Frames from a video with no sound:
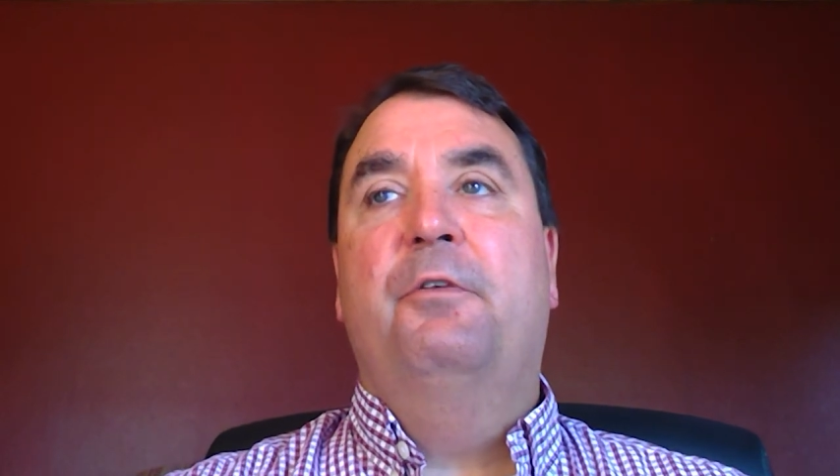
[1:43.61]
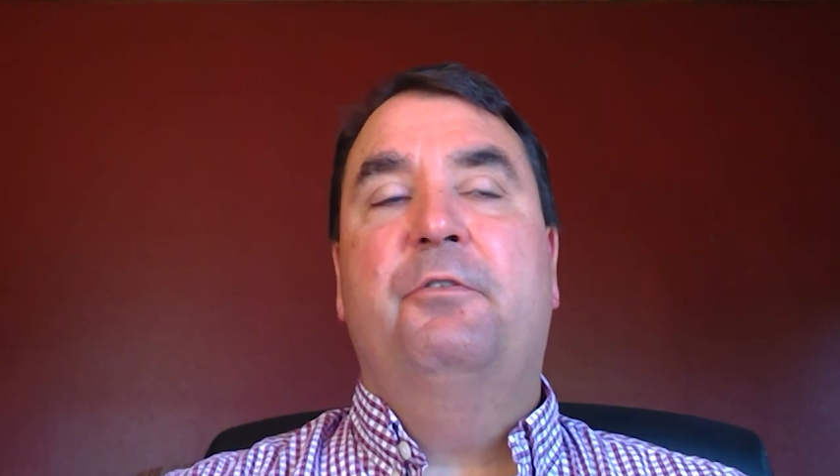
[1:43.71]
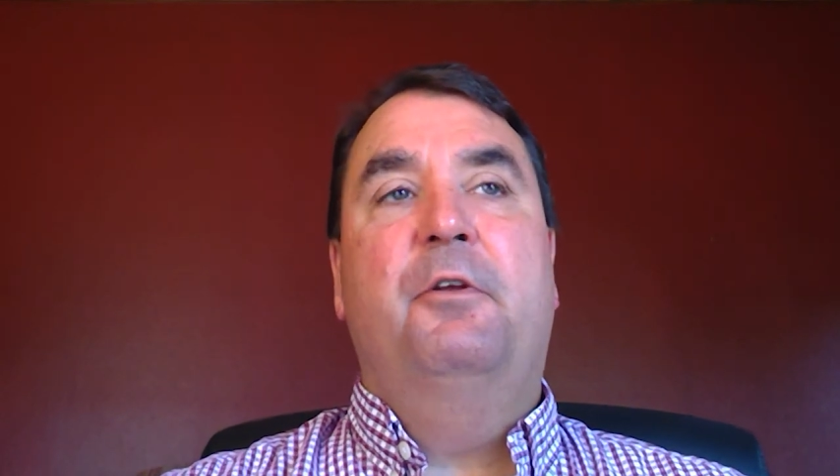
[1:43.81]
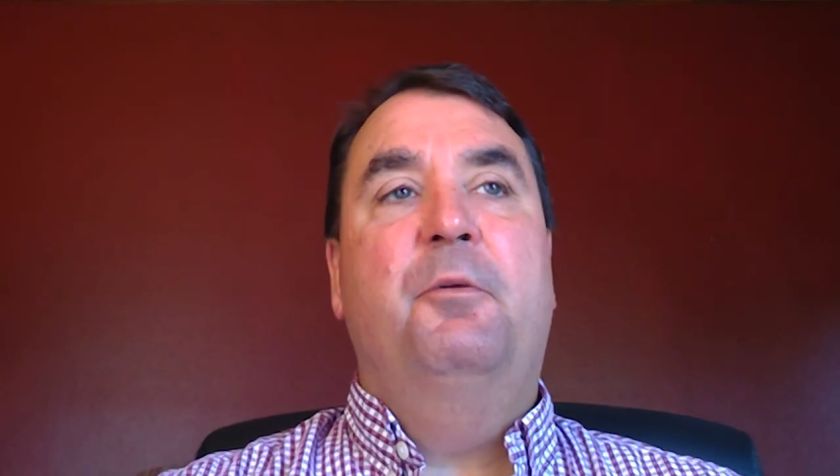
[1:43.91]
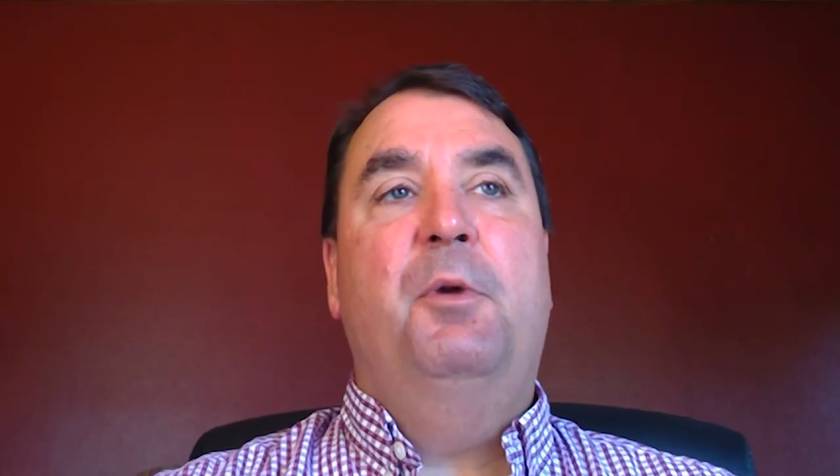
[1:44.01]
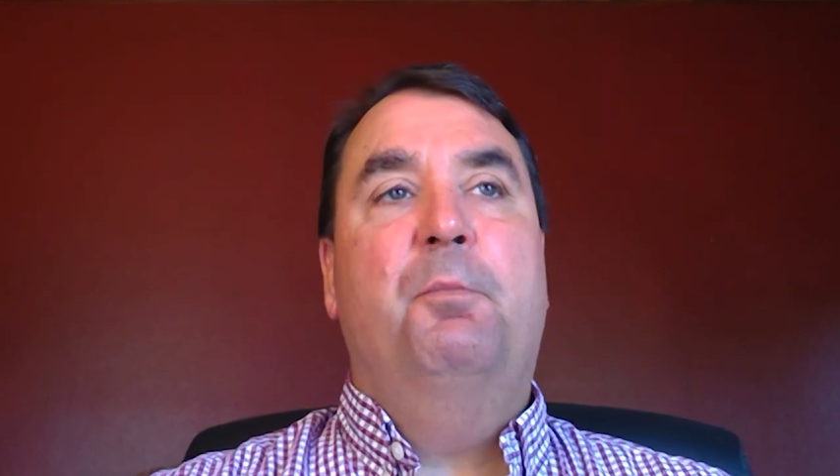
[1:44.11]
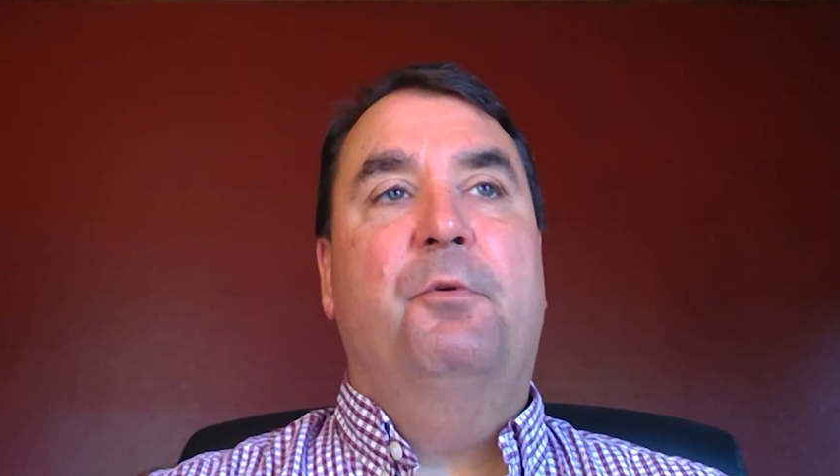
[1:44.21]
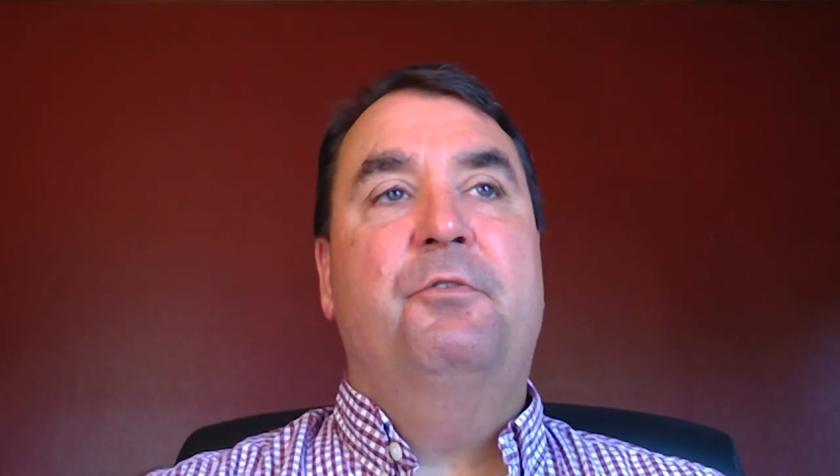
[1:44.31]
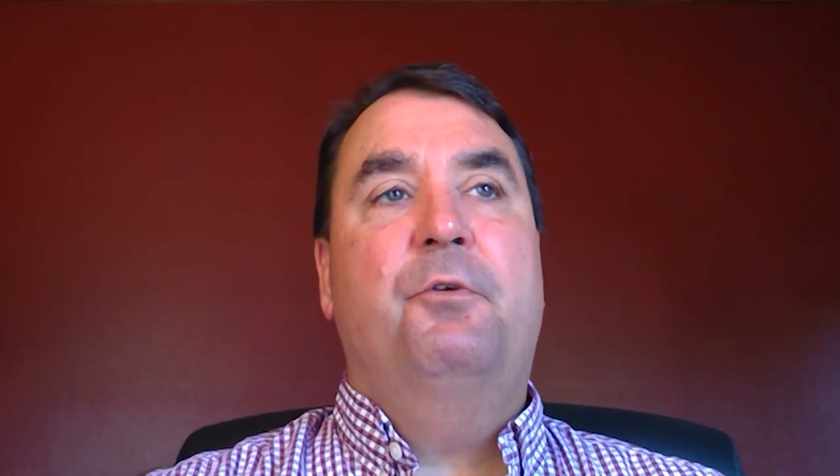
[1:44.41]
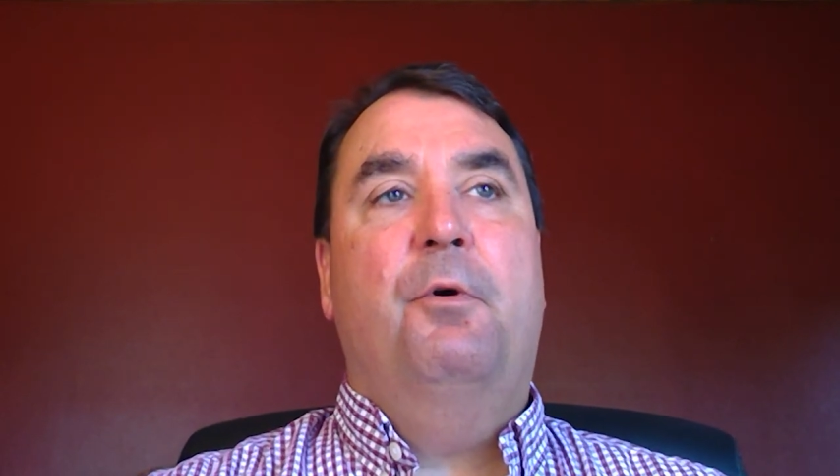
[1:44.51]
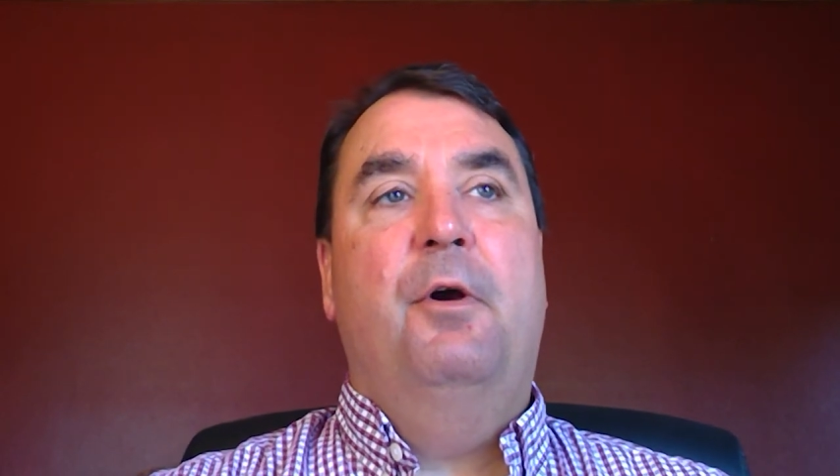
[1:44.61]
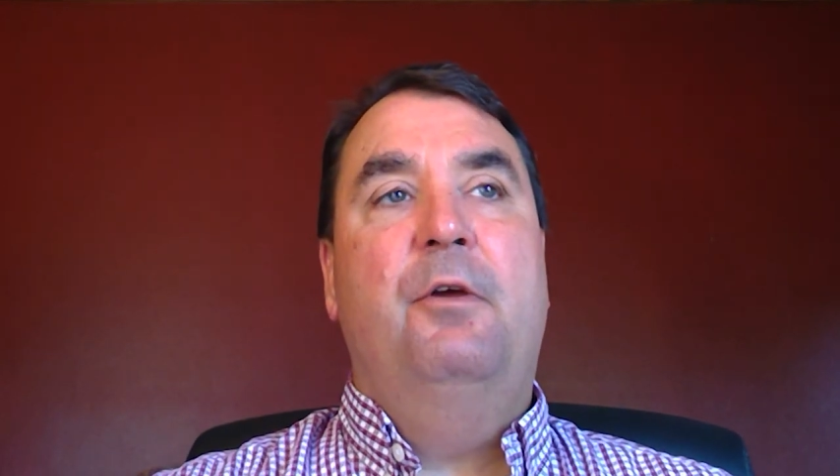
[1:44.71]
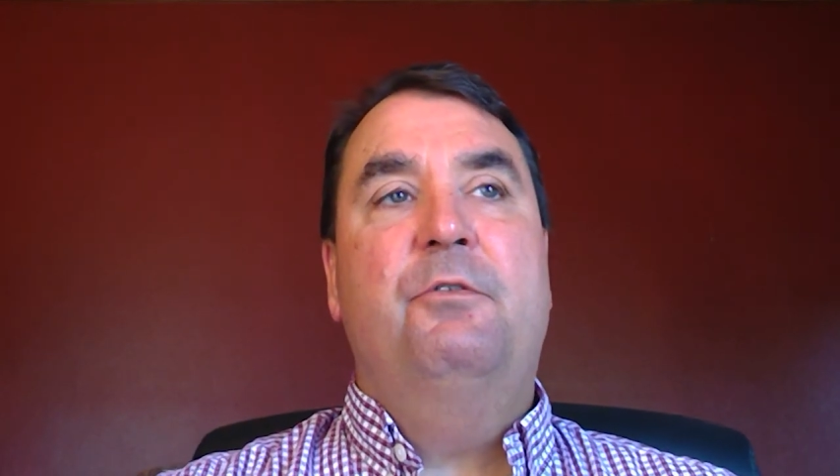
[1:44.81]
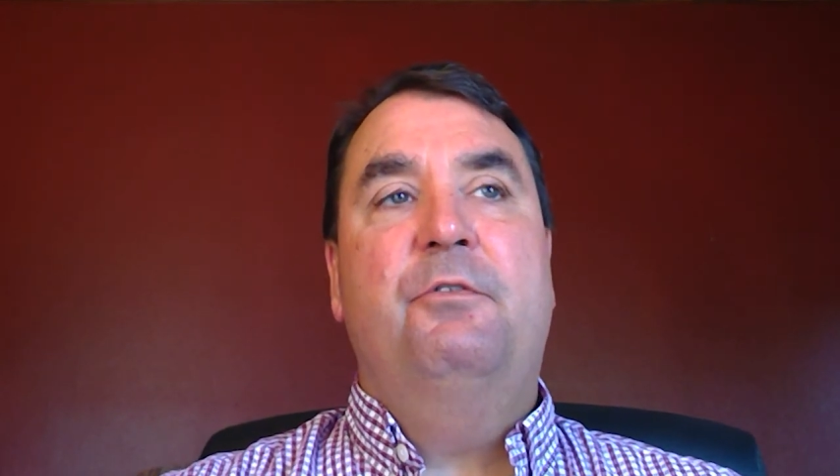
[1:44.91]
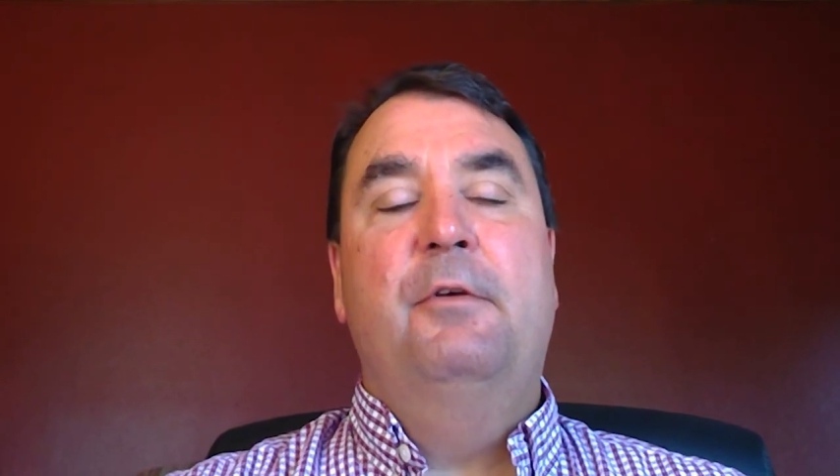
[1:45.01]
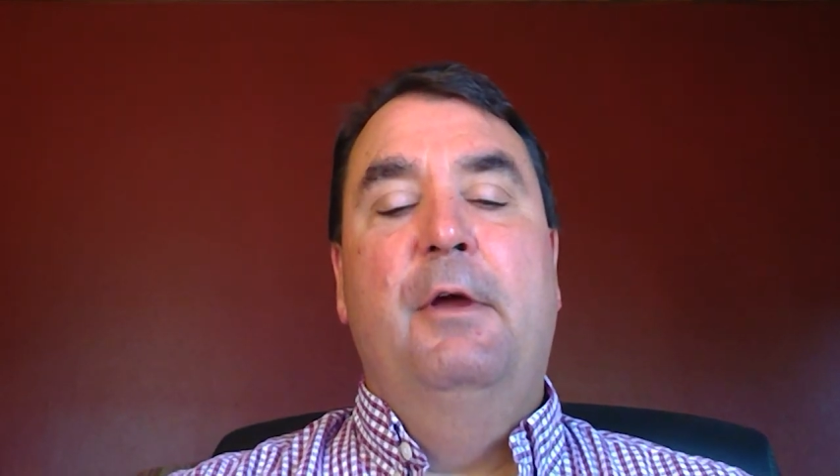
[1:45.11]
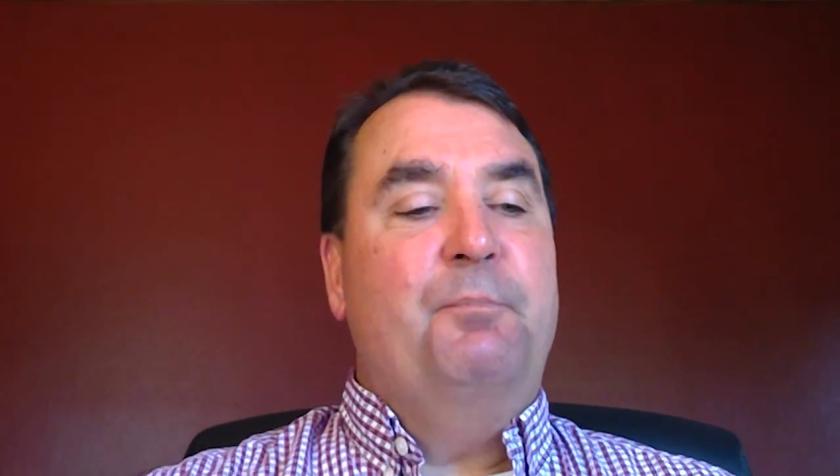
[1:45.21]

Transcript: listening to people's stories.